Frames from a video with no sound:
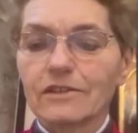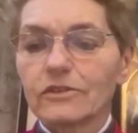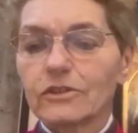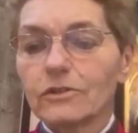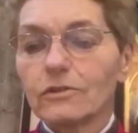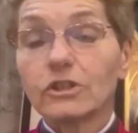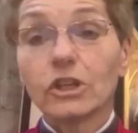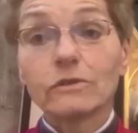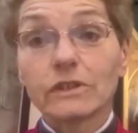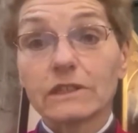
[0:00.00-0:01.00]
to
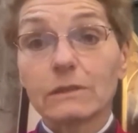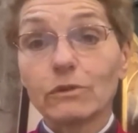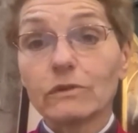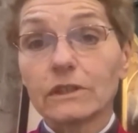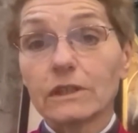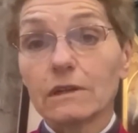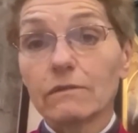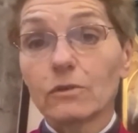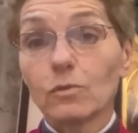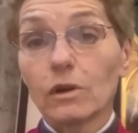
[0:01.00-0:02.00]
notice the beauty
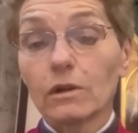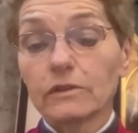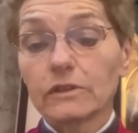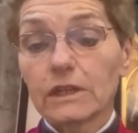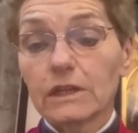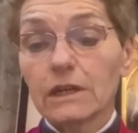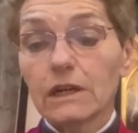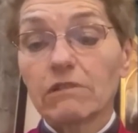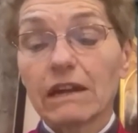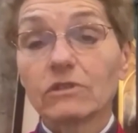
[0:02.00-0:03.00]
of the world
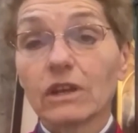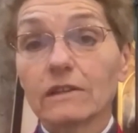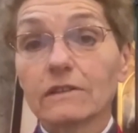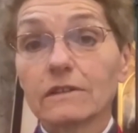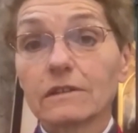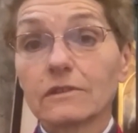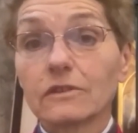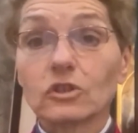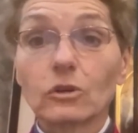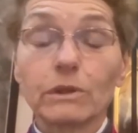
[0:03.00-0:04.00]
around us,
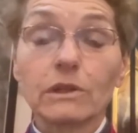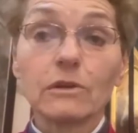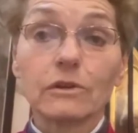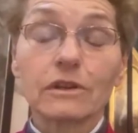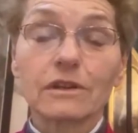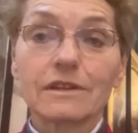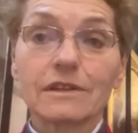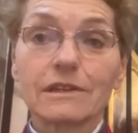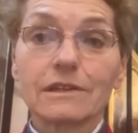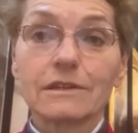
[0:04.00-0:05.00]
to stop and look,
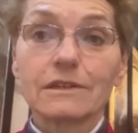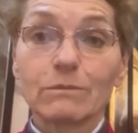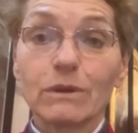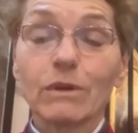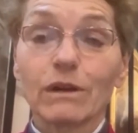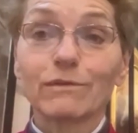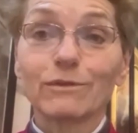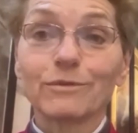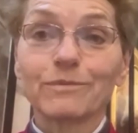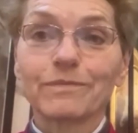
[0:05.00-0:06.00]
to be
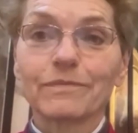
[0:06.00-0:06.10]
mindful.